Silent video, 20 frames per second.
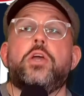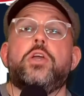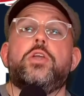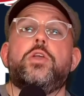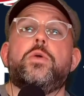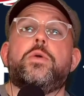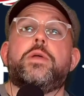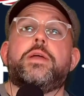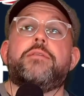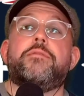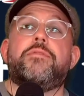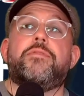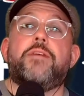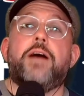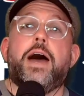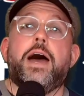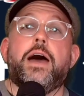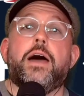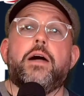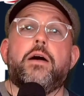You can
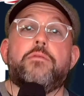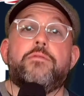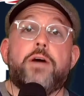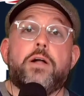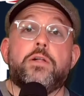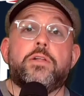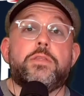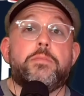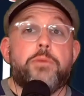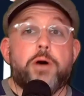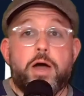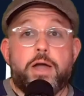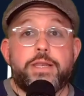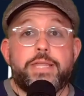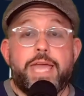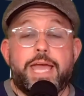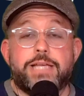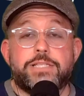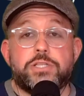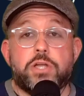fo- follow the
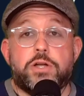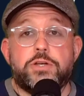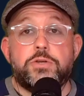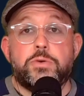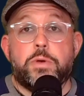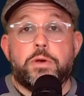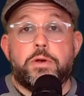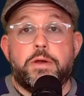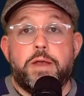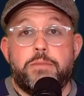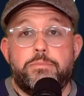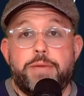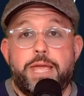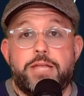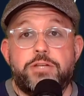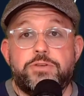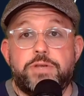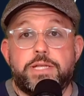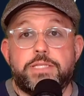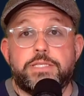podcast on Twitter at
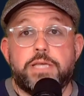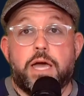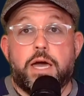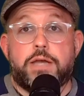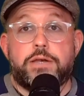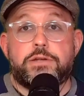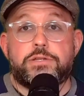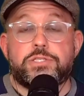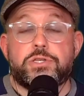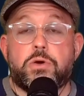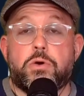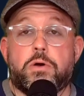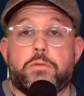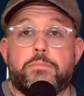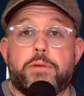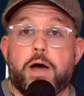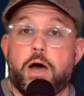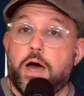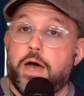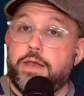Patriots underscore
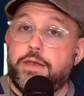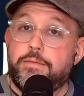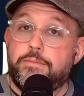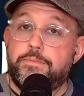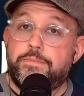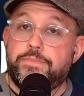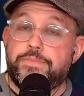pod